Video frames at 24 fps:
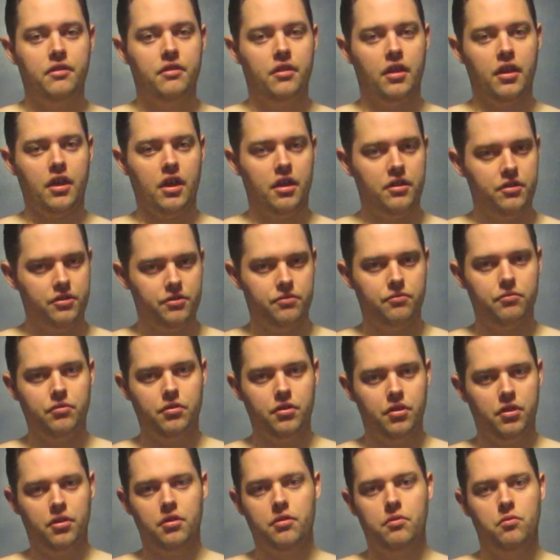Like, I just
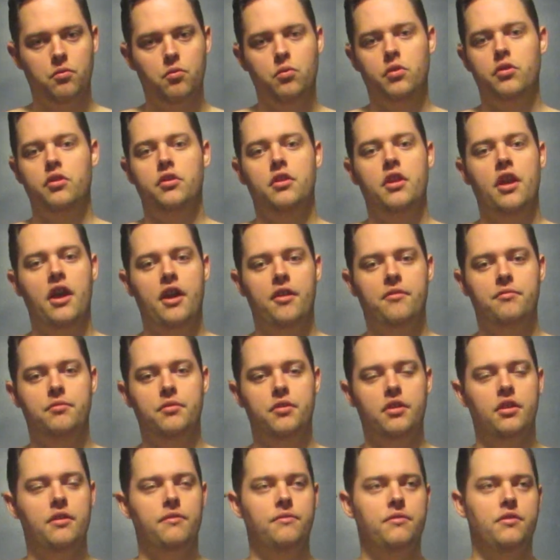really wouldn't have
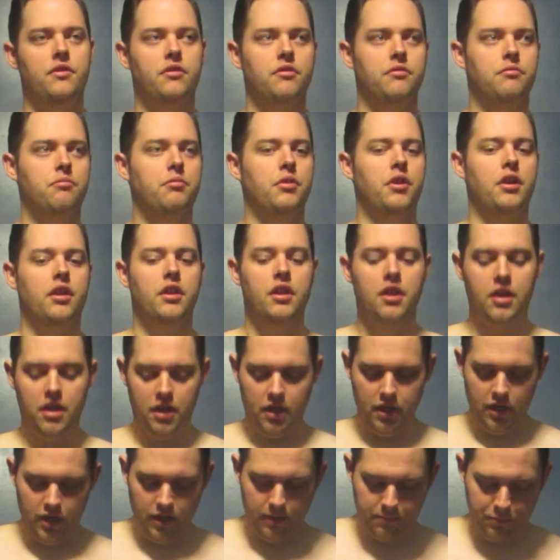believed you. But
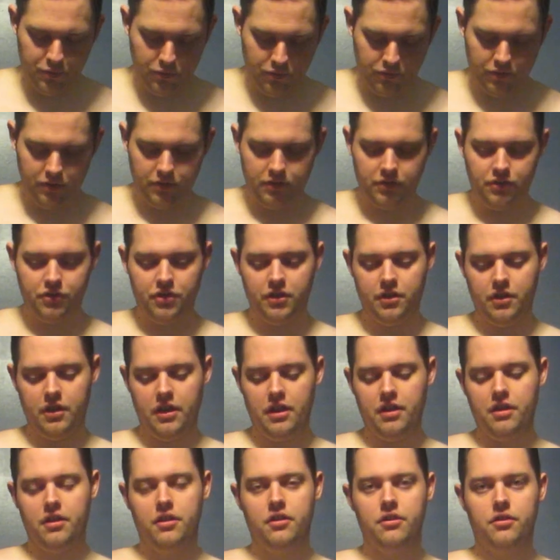I'm doing this
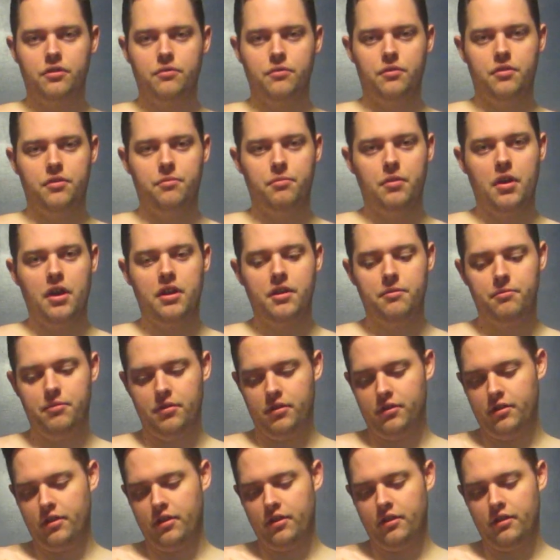challenge with
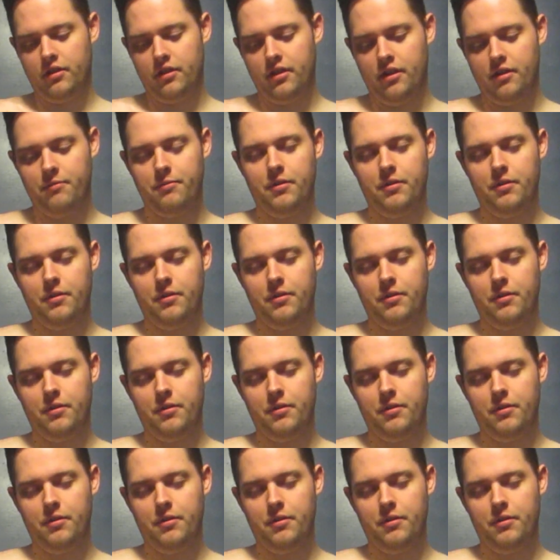bodybuilding.